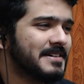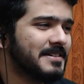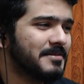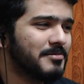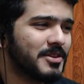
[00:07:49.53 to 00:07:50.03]

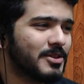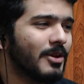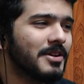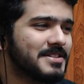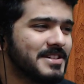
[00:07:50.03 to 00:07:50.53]

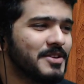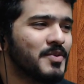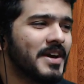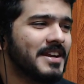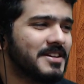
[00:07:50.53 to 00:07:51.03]
mythology
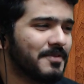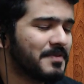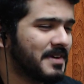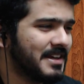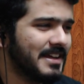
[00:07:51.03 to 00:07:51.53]
very
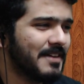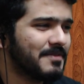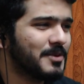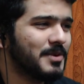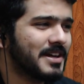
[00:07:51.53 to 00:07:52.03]
differently
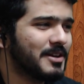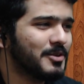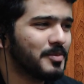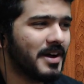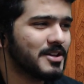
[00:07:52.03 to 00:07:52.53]
after reacting
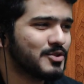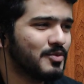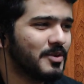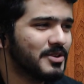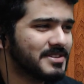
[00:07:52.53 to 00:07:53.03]
to the past
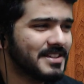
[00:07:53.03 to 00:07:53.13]
2 videos.